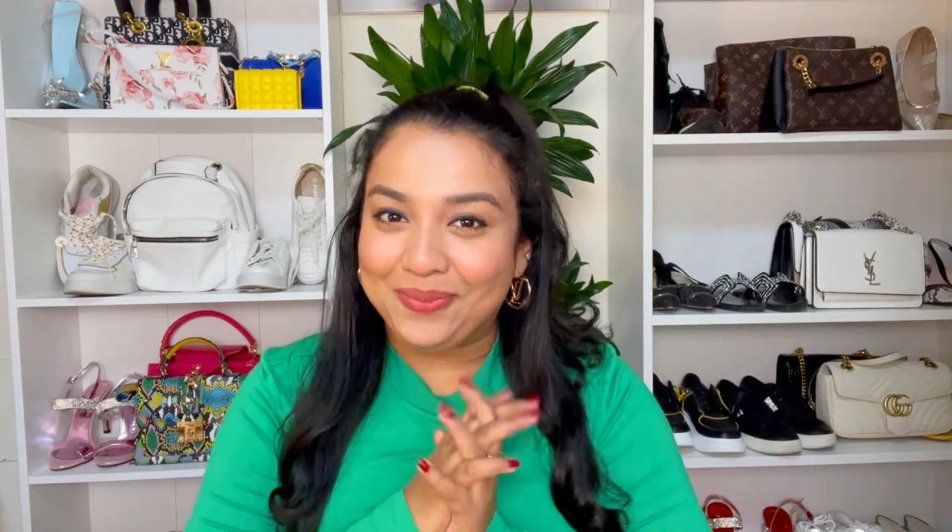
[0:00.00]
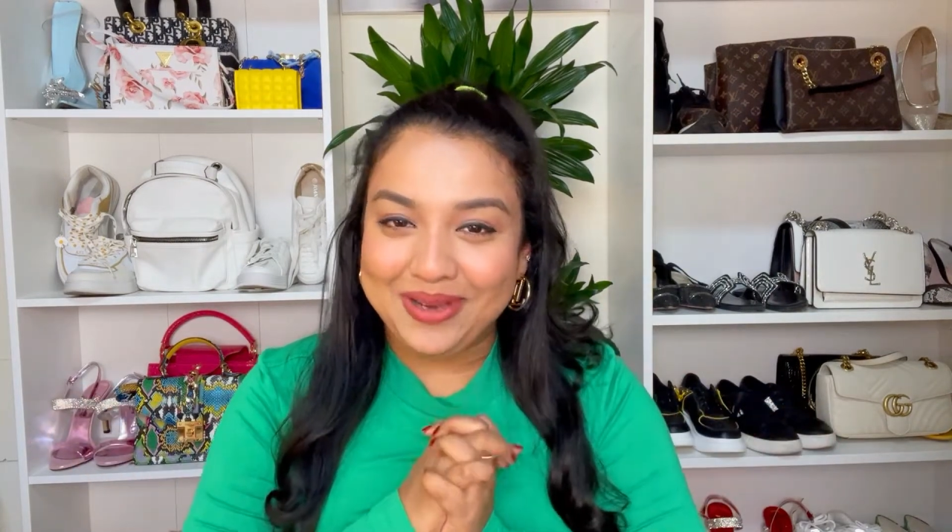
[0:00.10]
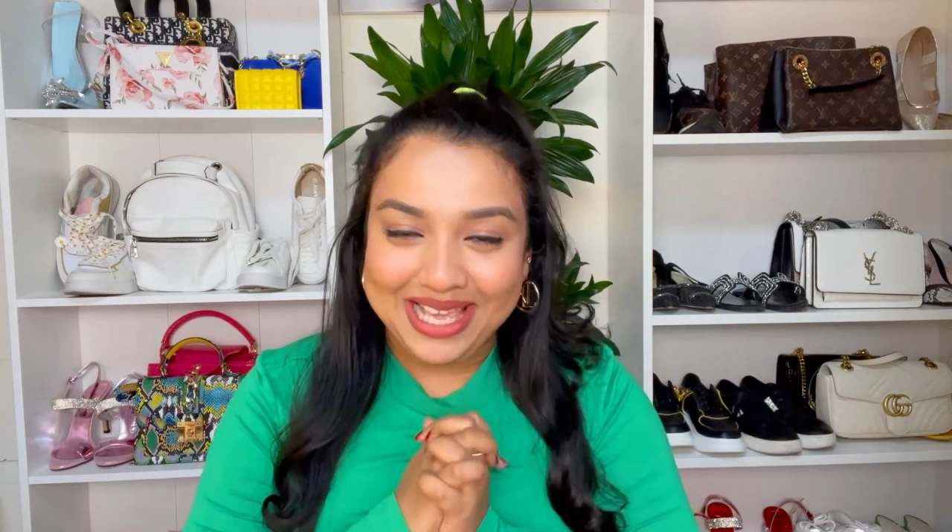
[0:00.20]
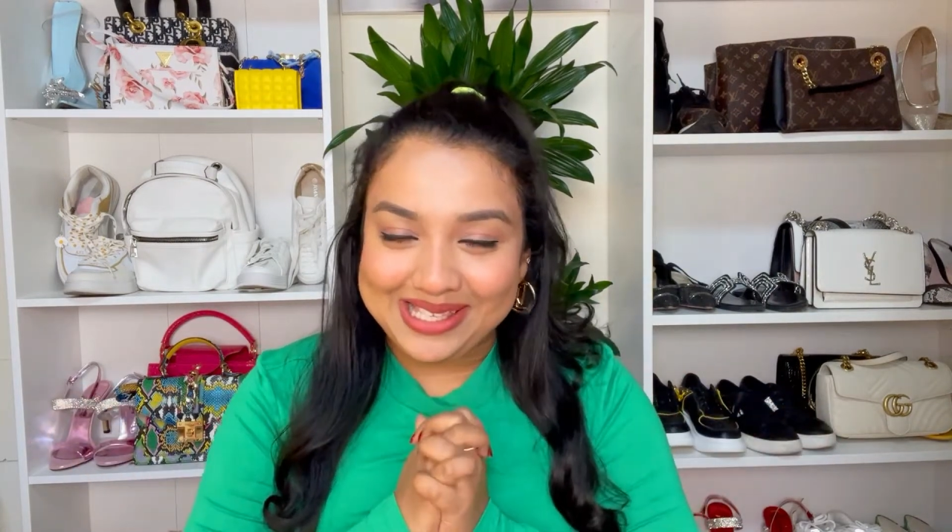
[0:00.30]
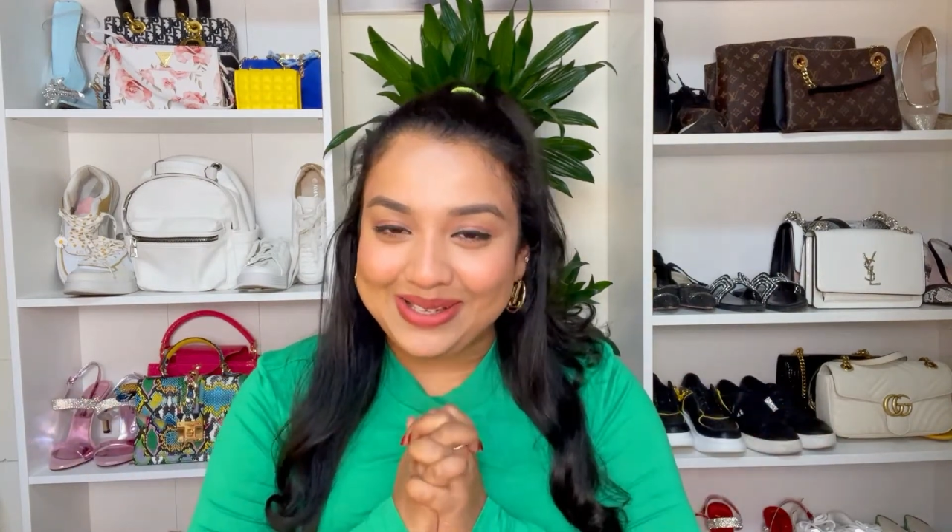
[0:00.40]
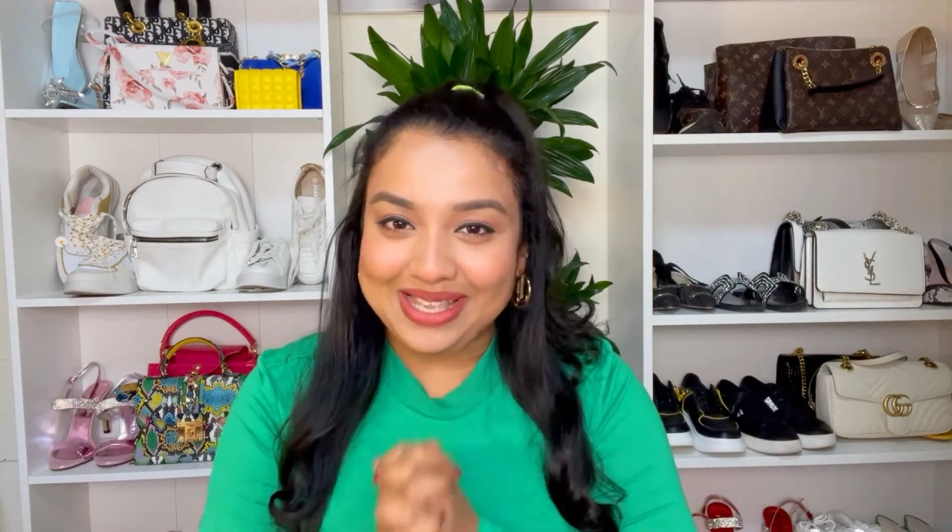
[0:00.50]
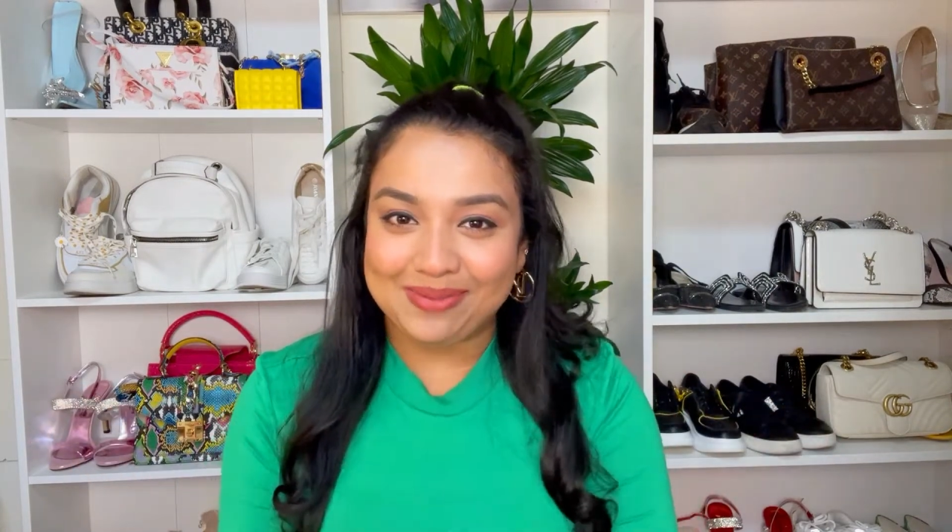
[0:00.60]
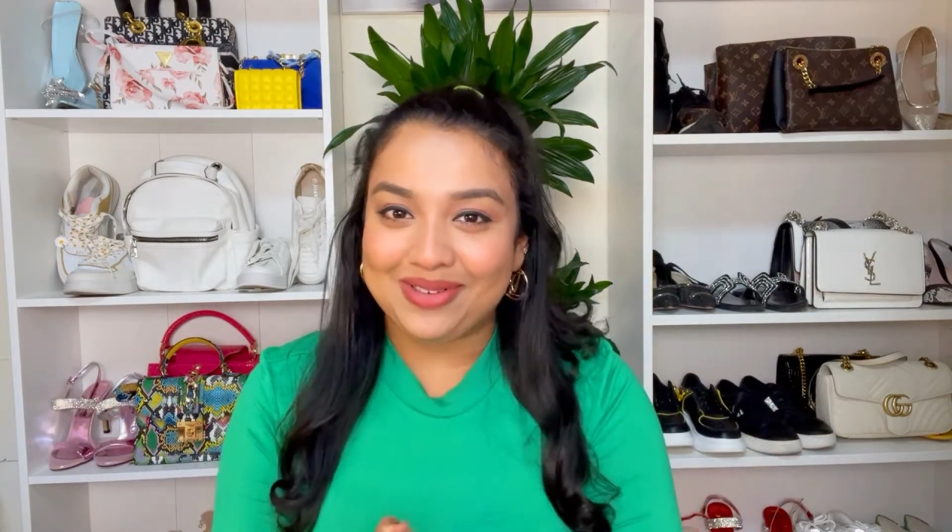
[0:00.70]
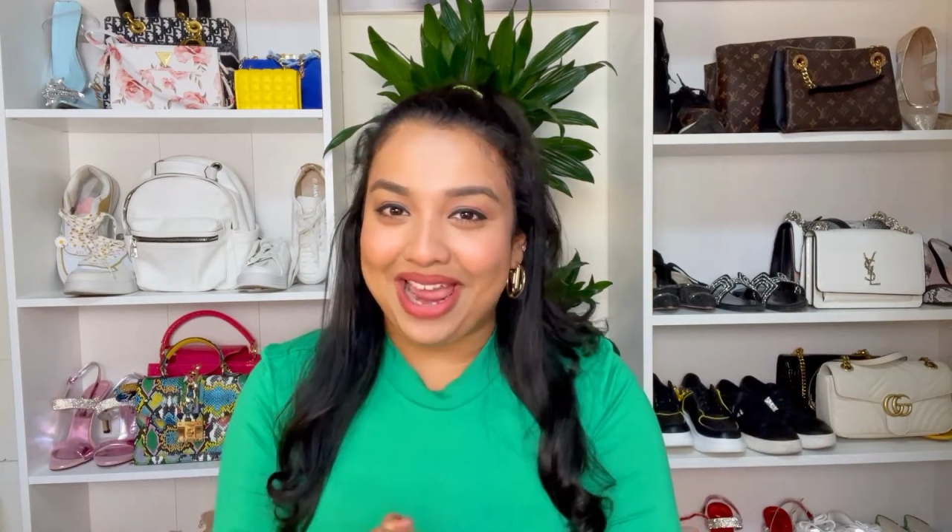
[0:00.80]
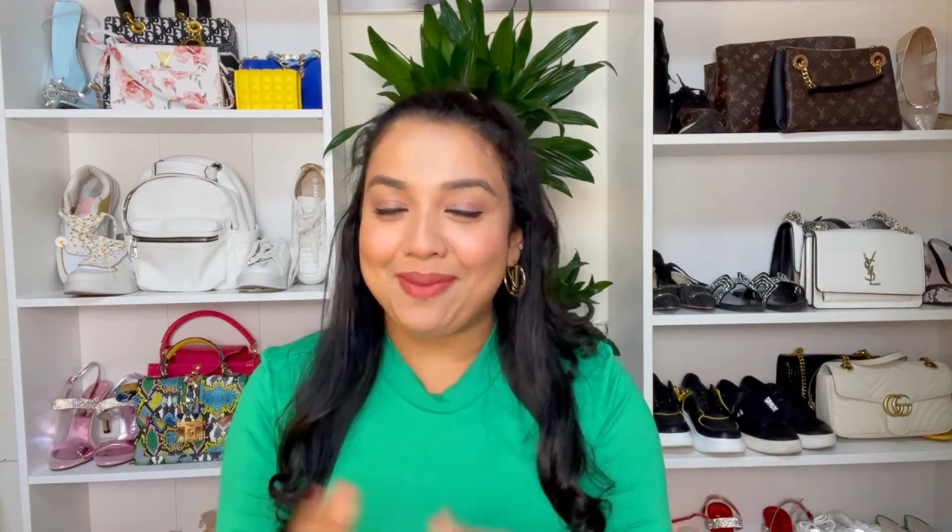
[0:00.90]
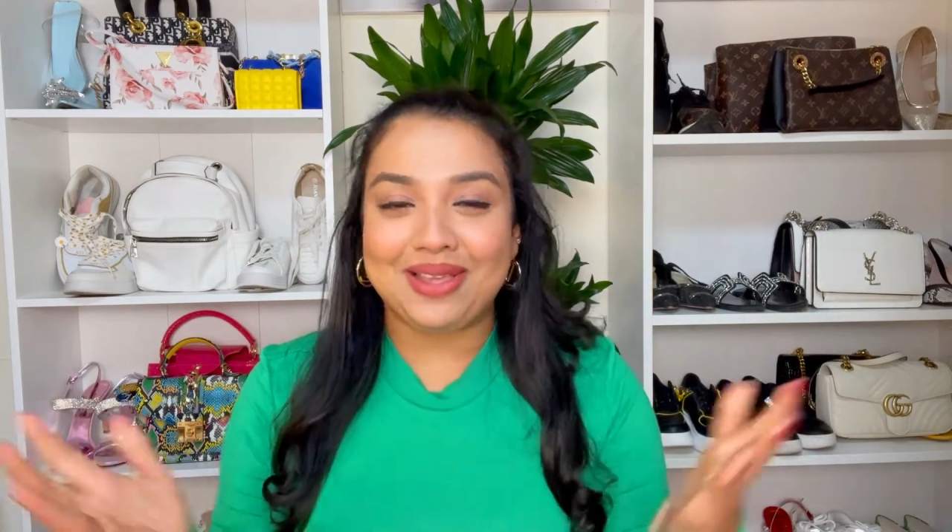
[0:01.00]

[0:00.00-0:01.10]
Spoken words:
Please do subscribe